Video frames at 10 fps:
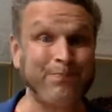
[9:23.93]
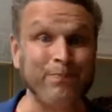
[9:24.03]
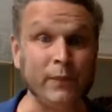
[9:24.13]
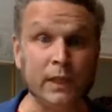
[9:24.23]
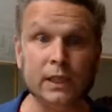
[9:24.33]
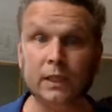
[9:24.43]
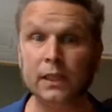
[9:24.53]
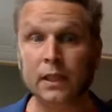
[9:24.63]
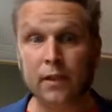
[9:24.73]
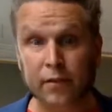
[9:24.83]
is
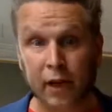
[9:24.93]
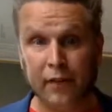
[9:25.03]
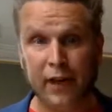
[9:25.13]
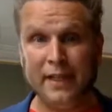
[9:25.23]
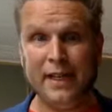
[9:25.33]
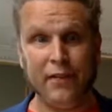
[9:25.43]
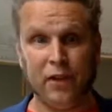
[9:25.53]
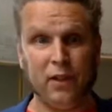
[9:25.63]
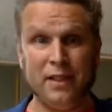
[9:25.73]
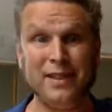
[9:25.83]
very, very difficult
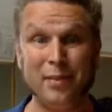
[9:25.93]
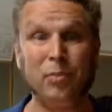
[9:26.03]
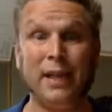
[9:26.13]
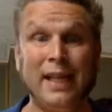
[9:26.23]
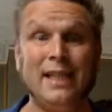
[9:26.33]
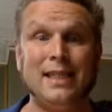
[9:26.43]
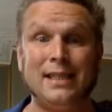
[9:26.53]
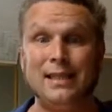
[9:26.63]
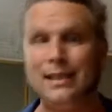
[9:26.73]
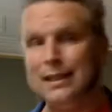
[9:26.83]
to place
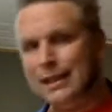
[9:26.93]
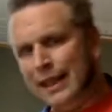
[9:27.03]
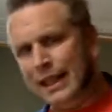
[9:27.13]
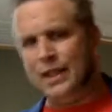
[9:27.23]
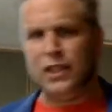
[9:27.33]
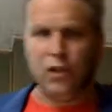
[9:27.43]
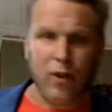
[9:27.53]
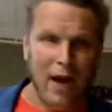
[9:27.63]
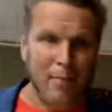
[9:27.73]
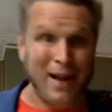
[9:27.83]
Instagram
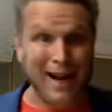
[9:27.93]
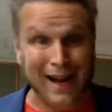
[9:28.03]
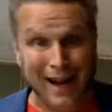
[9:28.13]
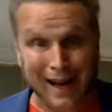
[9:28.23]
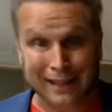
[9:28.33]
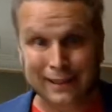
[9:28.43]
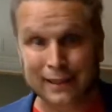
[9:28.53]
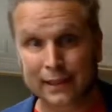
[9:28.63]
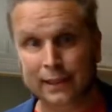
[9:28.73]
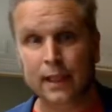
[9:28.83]
ads
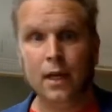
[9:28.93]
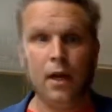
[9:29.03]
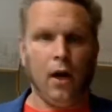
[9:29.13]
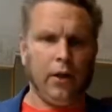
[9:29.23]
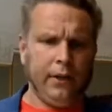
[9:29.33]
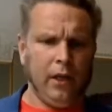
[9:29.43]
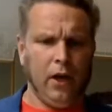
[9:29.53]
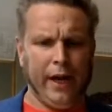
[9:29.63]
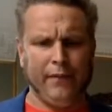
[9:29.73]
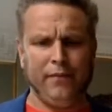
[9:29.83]
online.
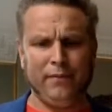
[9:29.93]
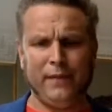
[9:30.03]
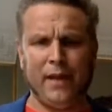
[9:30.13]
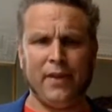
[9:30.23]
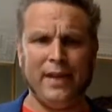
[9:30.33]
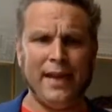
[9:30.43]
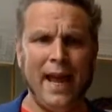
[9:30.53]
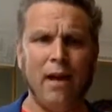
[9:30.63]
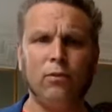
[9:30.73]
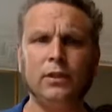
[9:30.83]
They've
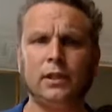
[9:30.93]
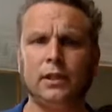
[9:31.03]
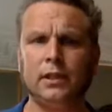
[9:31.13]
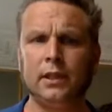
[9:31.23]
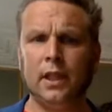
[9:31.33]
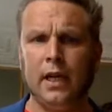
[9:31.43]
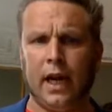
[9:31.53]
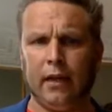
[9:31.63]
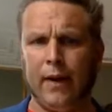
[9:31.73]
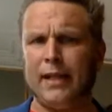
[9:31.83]
announced, and I
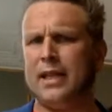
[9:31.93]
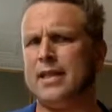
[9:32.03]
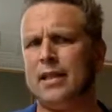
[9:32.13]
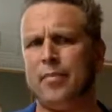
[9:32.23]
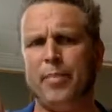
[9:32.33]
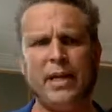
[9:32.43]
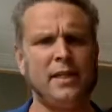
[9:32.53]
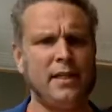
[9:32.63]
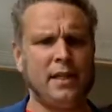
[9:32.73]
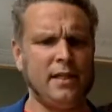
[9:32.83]
read this in the Business
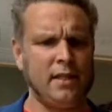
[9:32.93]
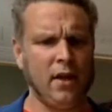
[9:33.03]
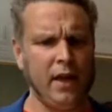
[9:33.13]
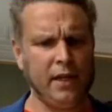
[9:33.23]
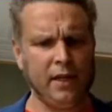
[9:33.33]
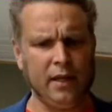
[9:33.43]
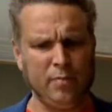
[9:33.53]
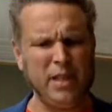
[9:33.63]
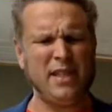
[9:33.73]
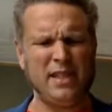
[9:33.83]

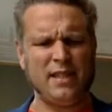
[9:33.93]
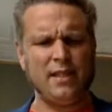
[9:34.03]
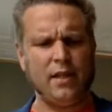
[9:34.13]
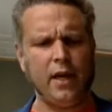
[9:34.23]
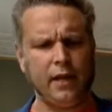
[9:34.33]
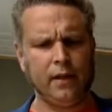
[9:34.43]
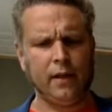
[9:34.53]
Insider,